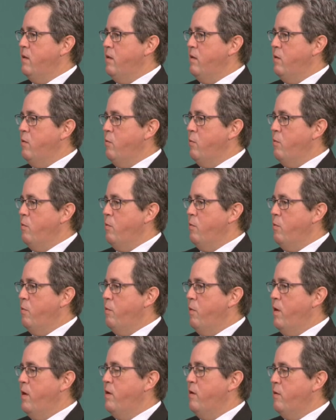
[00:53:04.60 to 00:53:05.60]
you know,
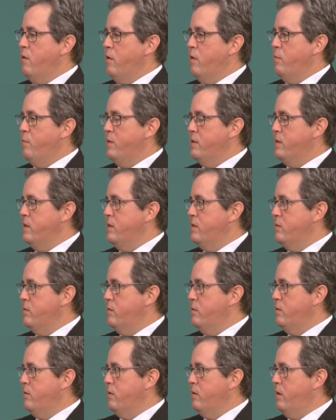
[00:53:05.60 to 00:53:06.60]
what are the
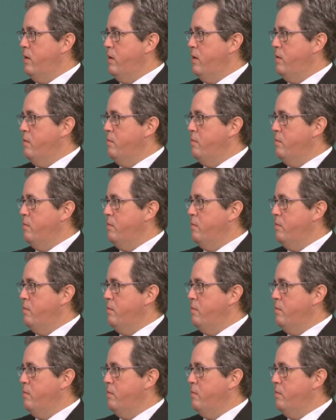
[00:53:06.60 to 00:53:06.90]
potential